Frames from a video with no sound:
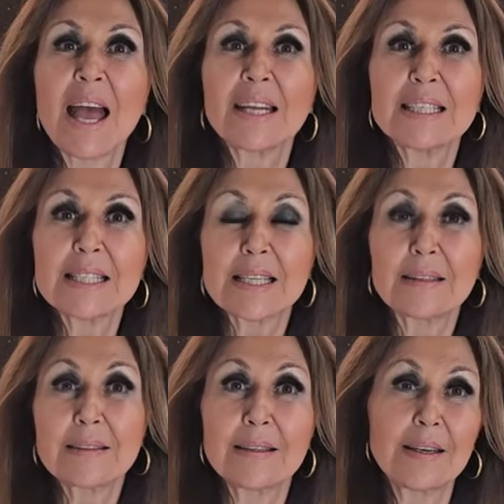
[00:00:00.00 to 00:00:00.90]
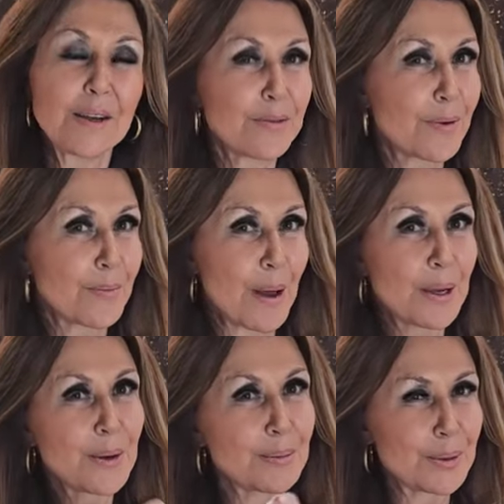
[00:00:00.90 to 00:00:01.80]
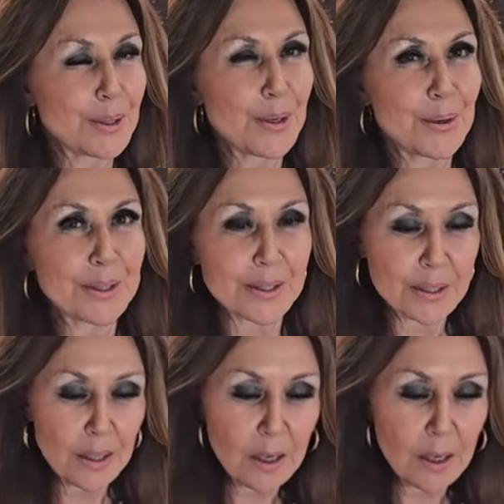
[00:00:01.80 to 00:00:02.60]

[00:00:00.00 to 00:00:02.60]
and it's Katerina from my home to yours.